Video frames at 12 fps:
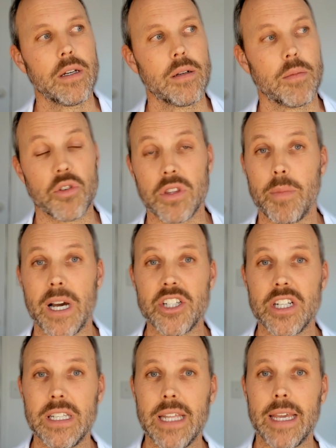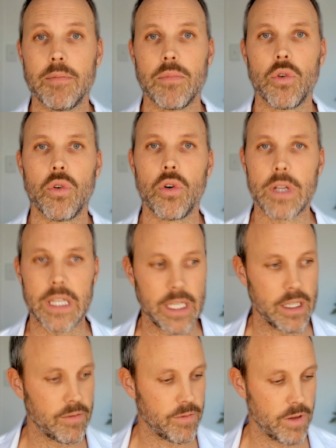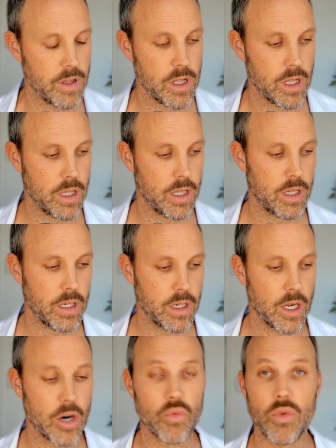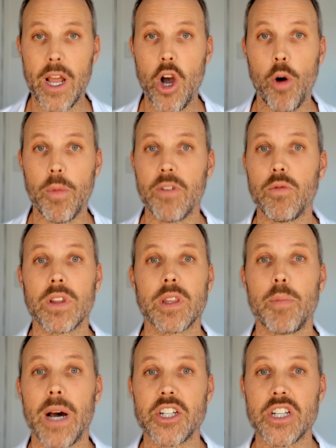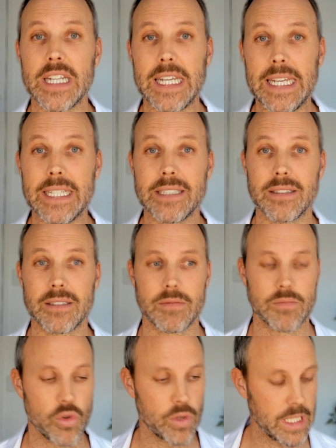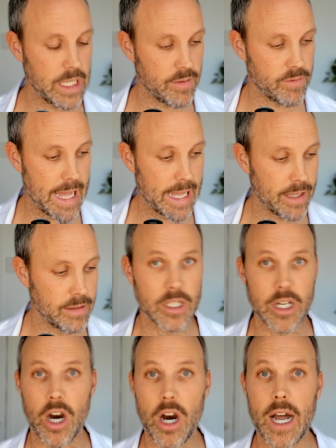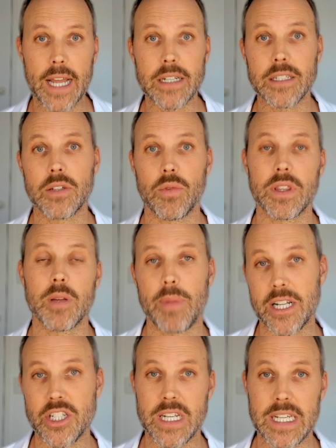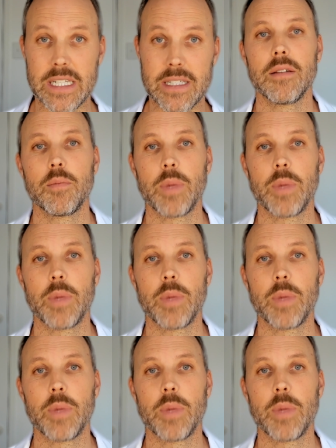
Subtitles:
Put the budget in there or give a realm of what the budget is or give a guide to what the budget is.